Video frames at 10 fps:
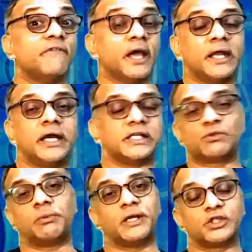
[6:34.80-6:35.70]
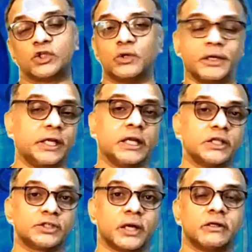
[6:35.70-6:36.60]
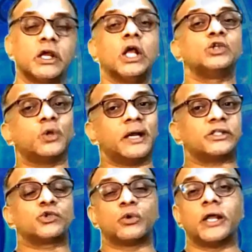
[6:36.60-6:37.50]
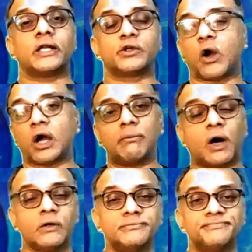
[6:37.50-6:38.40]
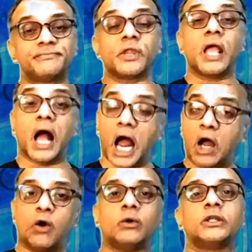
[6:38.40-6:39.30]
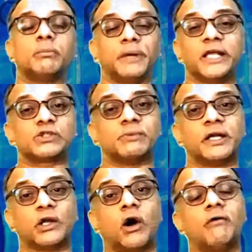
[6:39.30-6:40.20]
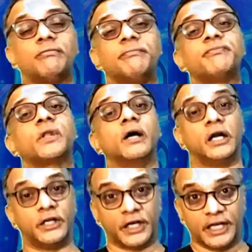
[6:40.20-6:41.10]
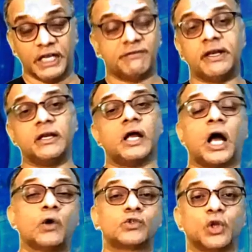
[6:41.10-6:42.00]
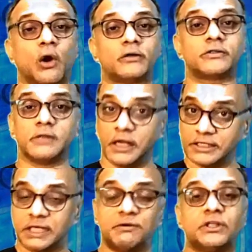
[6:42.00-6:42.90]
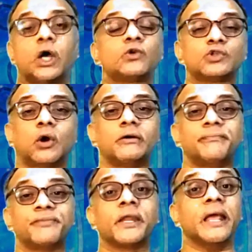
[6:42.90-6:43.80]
where it is placing your D9 chart. So let's today talk about how the placement of the D1 house lord, seventh house lord